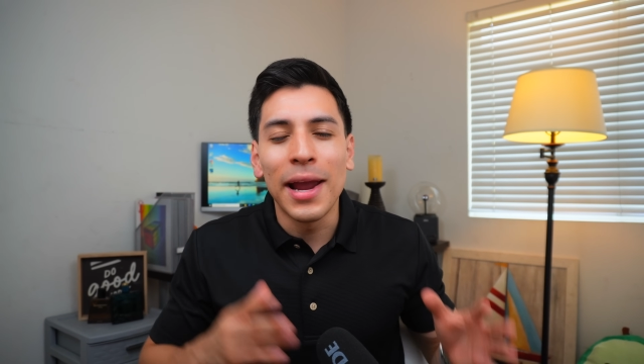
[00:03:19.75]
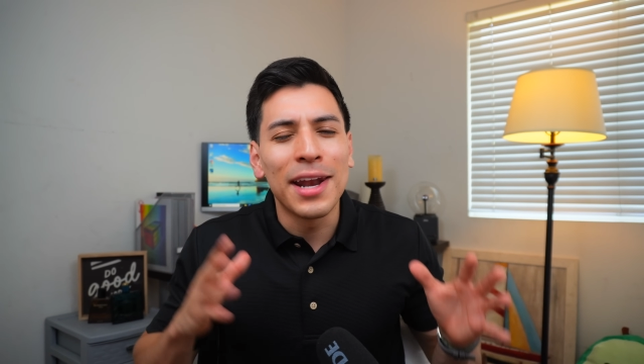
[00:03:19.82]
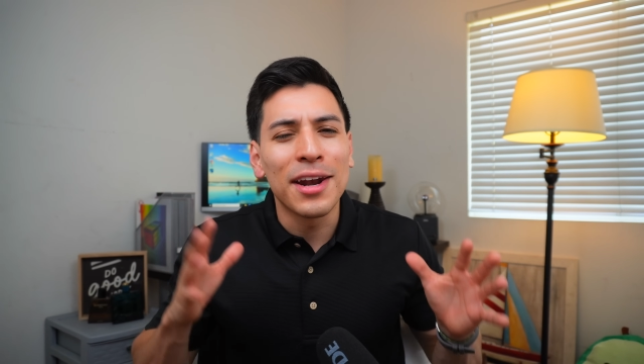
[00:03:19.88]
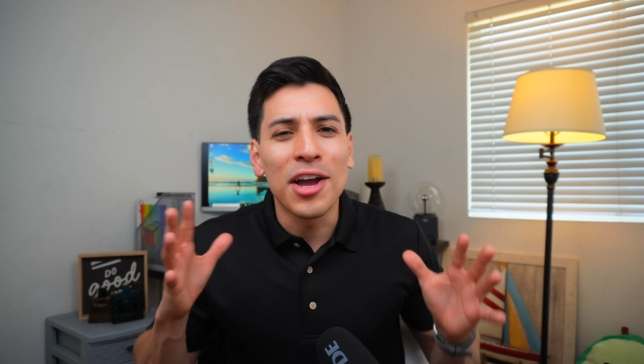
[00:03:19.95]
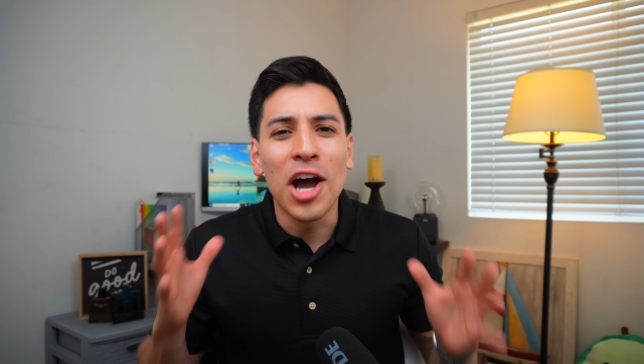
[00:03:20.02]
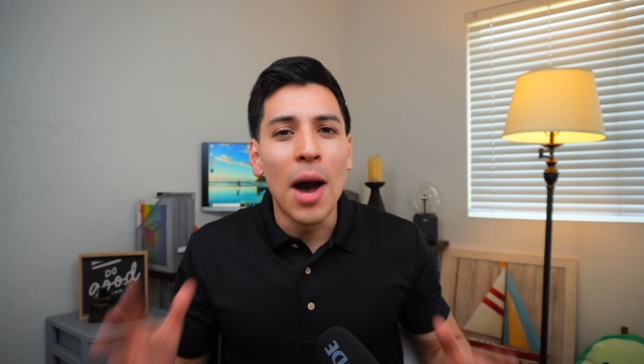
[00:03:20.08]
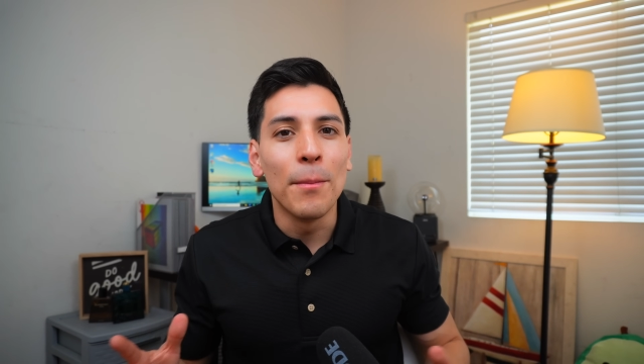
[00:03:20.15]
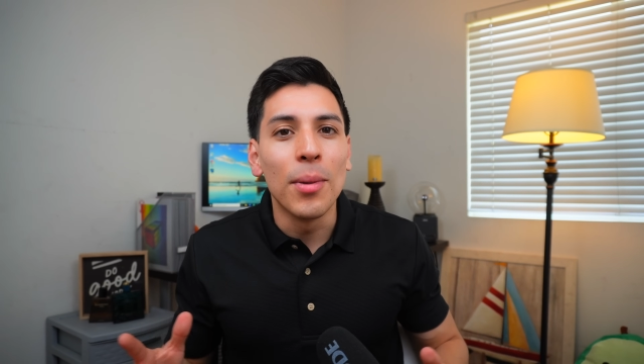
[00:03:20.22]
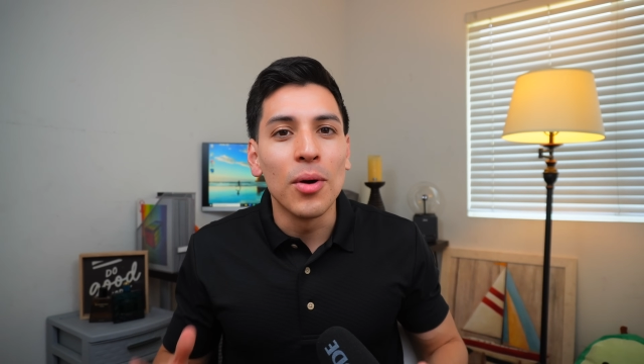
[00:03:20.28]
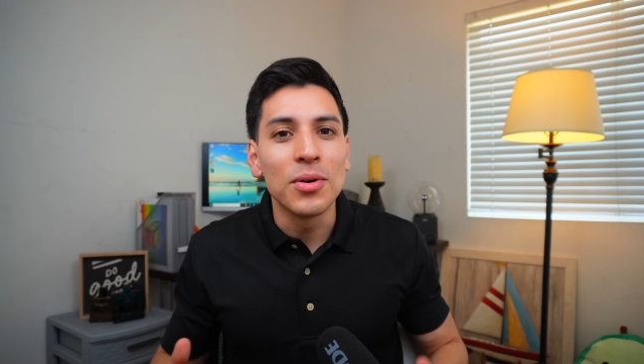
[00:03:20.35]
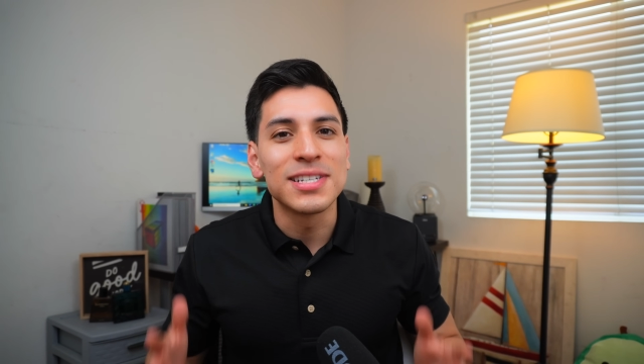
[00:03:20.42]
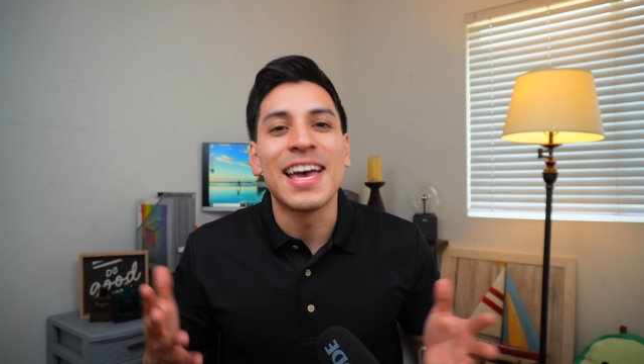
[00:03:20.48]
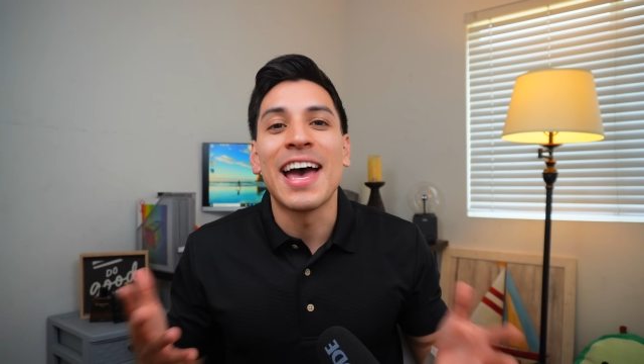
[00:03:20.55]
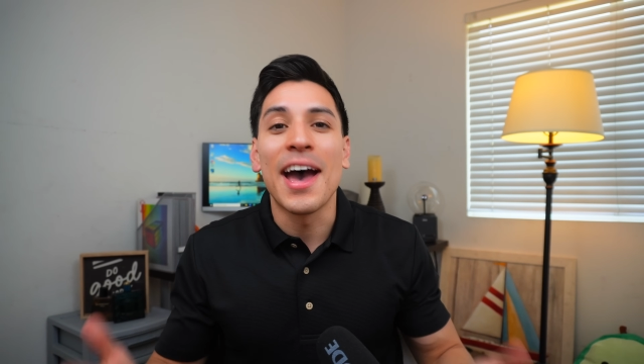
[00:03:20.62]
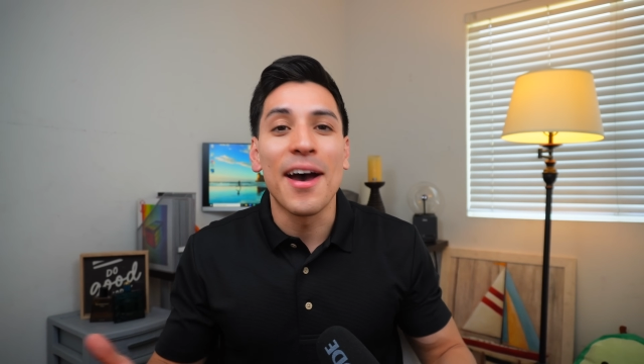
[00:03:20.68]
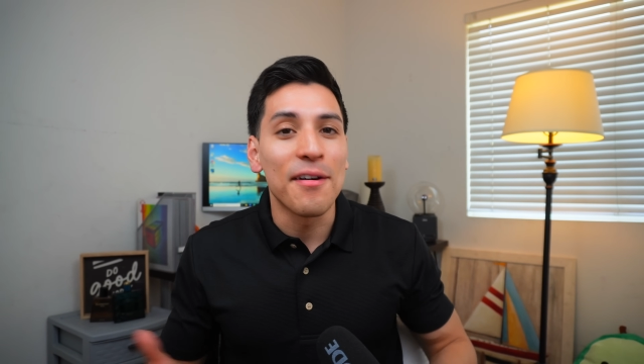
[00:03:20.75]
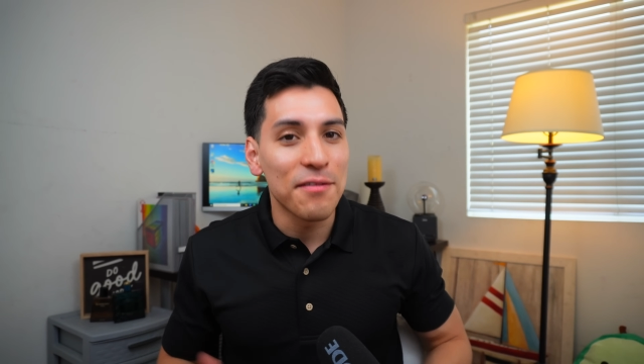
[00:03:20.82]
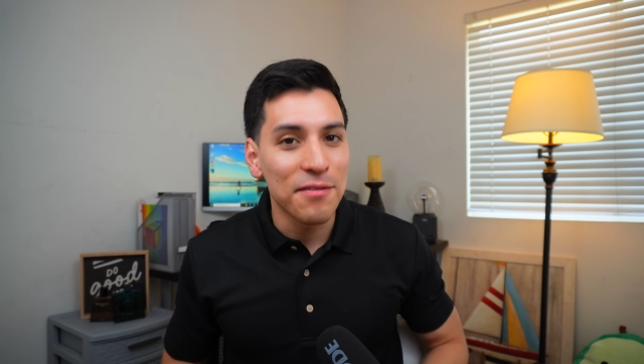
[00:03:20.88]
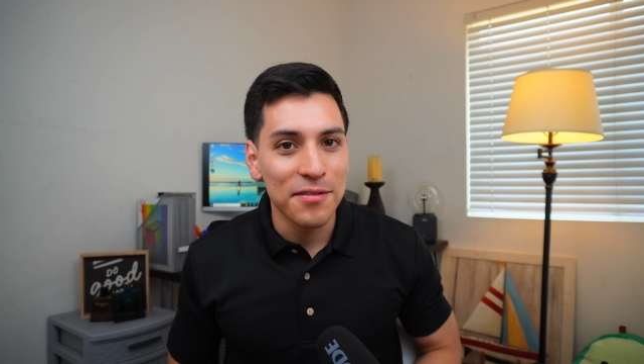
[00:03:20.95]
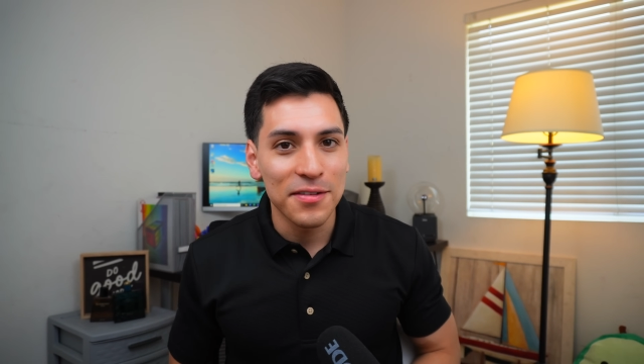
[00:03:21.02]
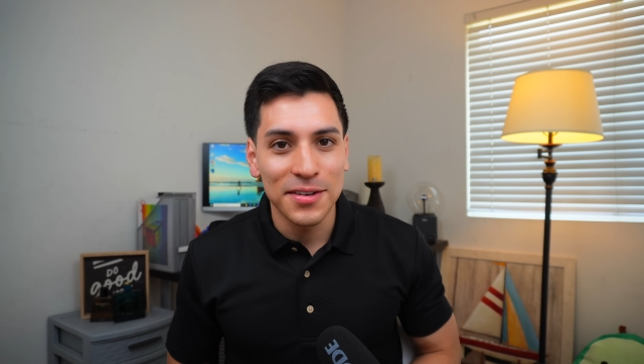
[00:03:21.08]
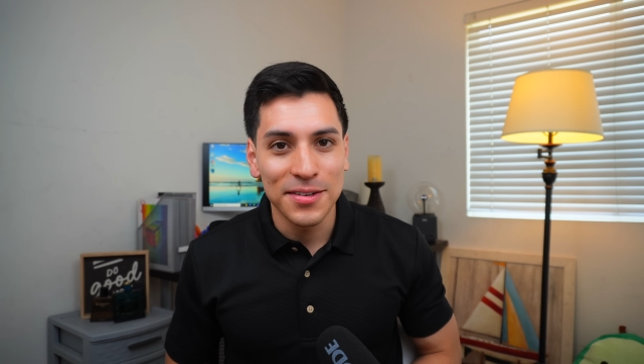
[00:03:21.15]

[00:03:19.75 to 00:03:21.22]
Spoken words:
and combo to have.